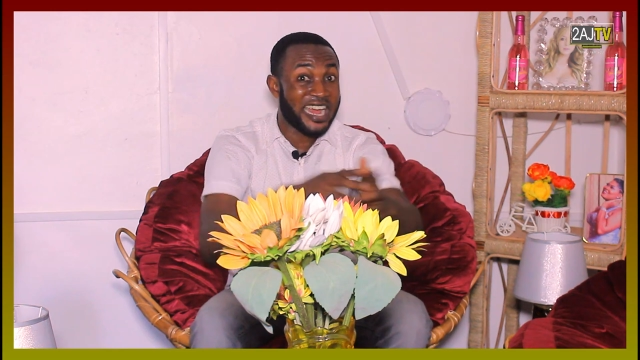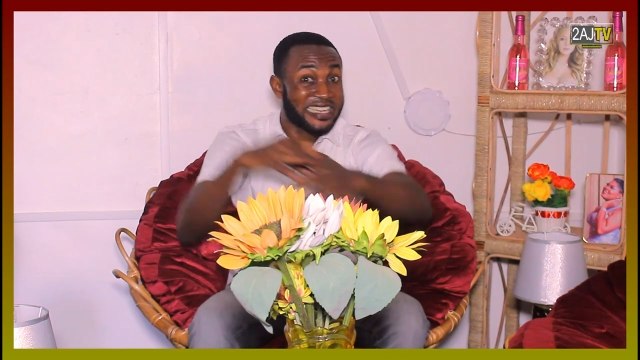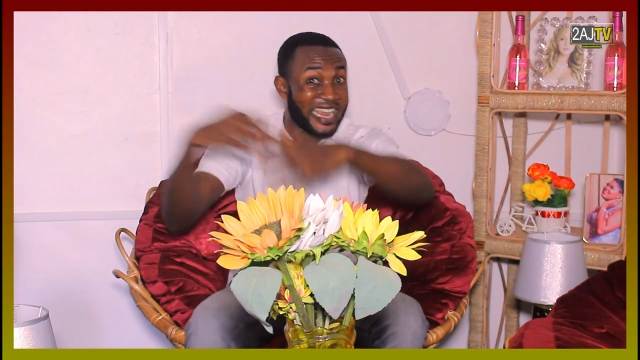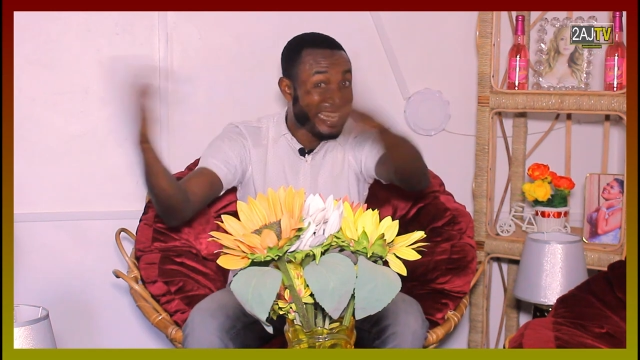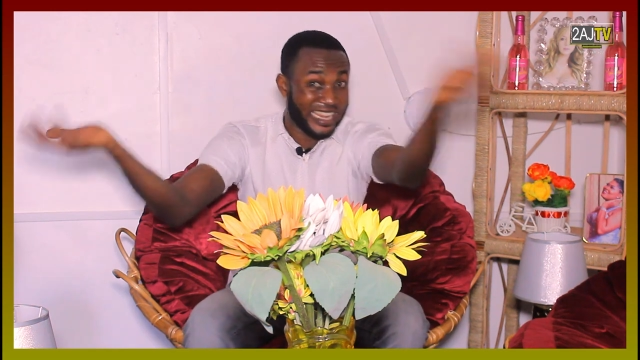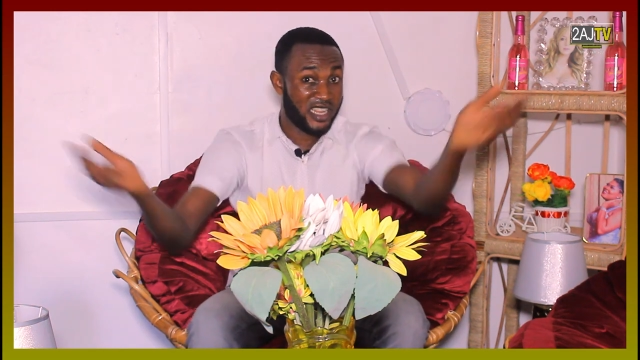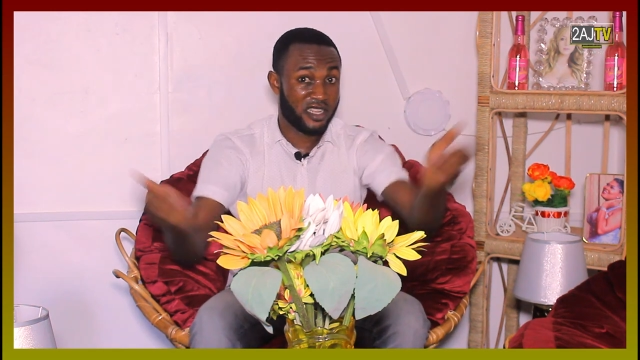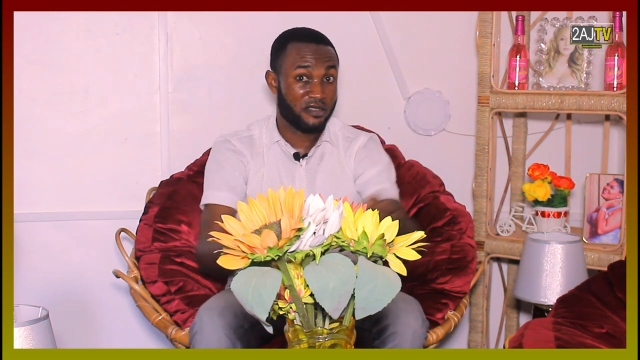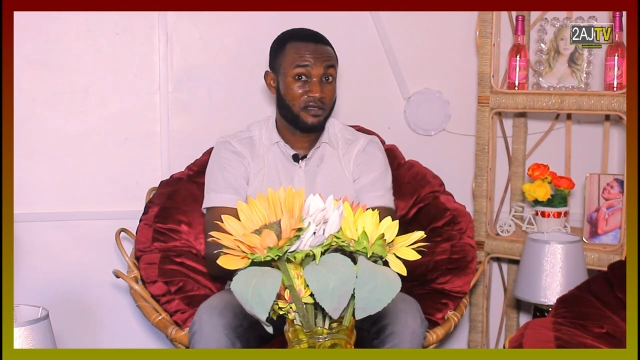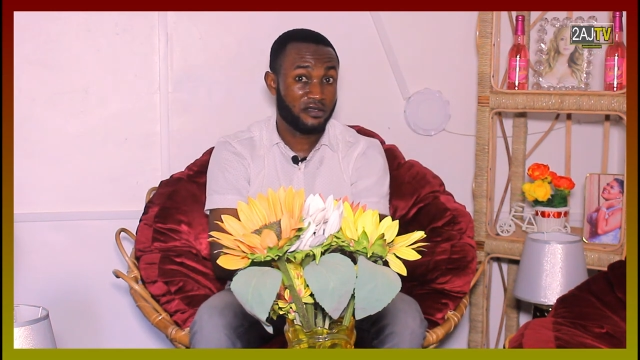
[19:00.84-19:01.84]
na adane
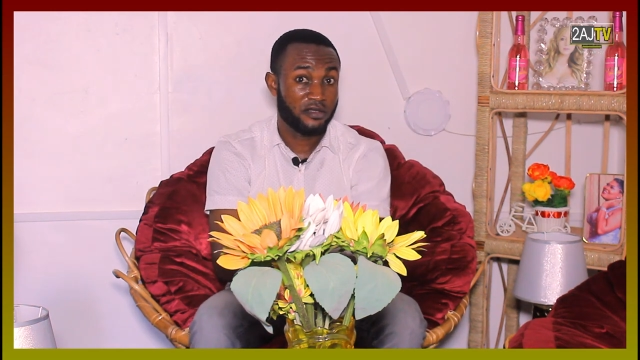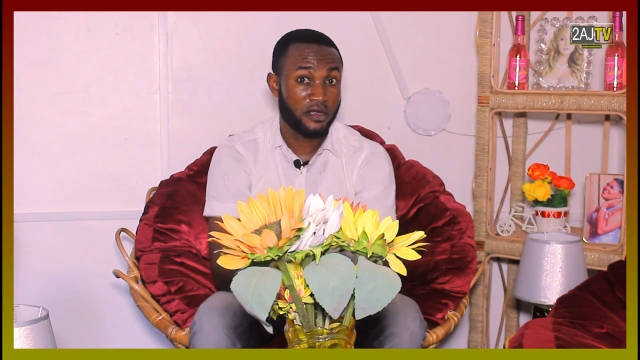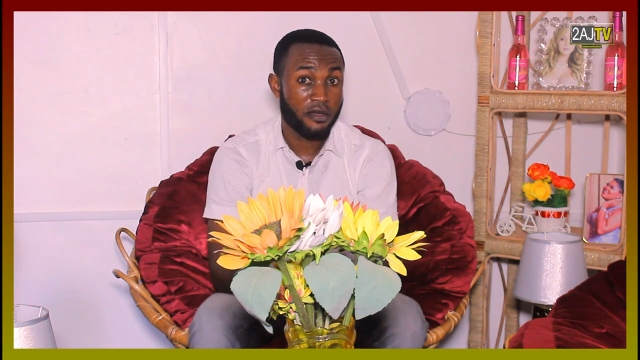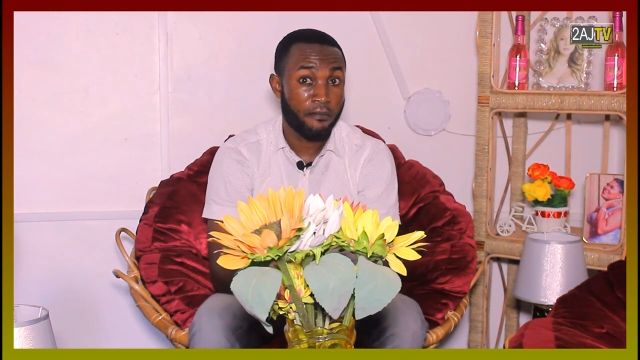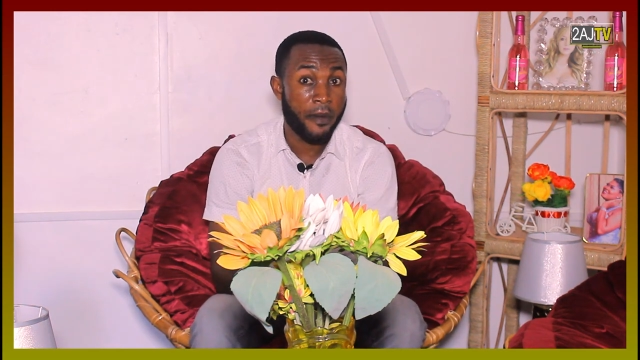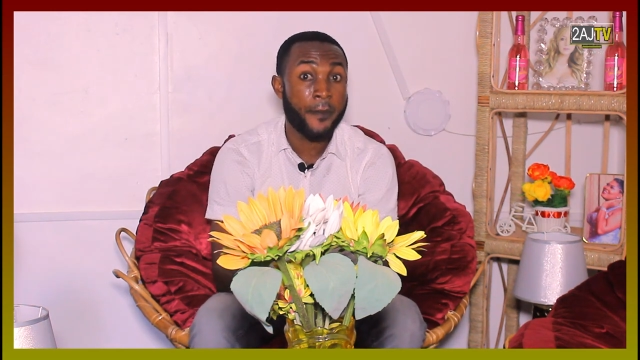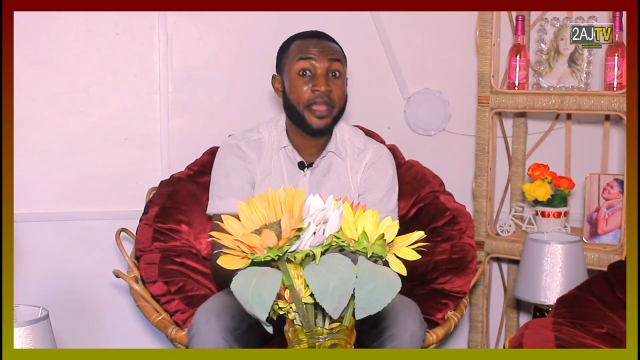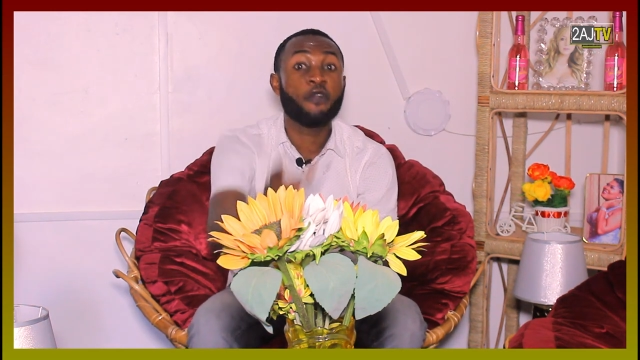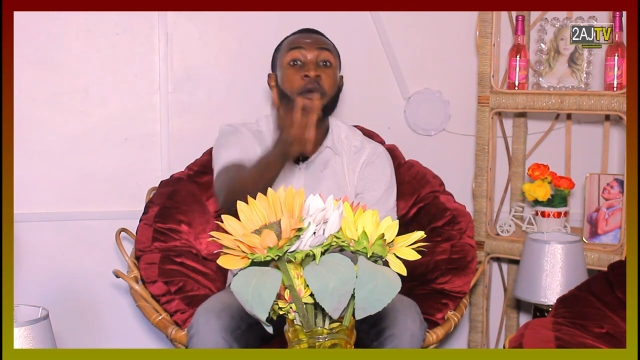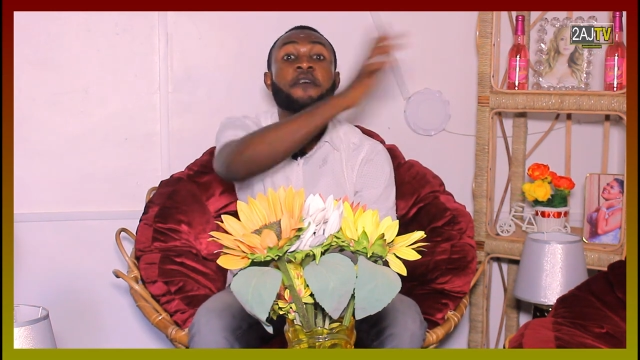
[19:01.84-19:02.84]
ma be bi
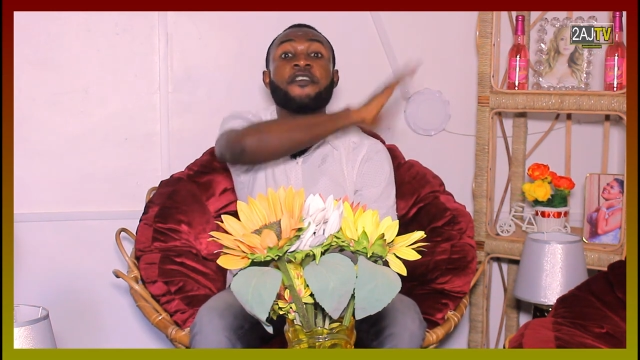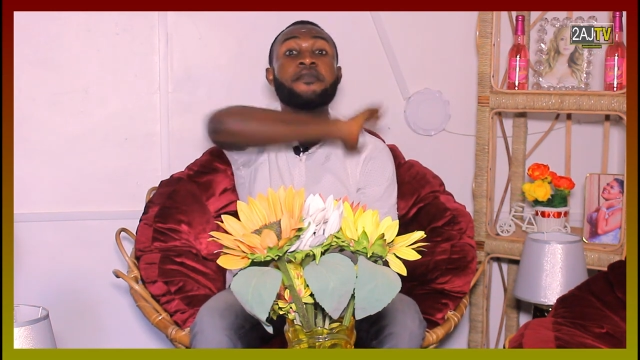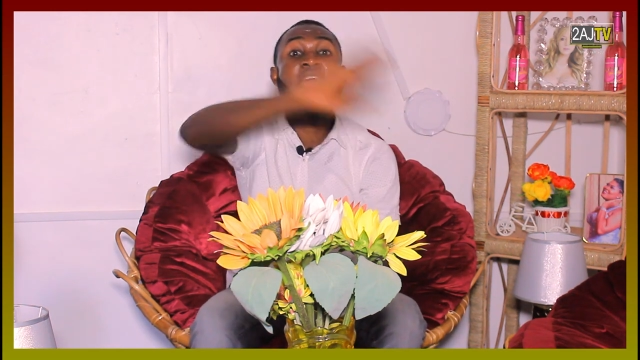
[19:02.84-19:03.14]
ehu be fa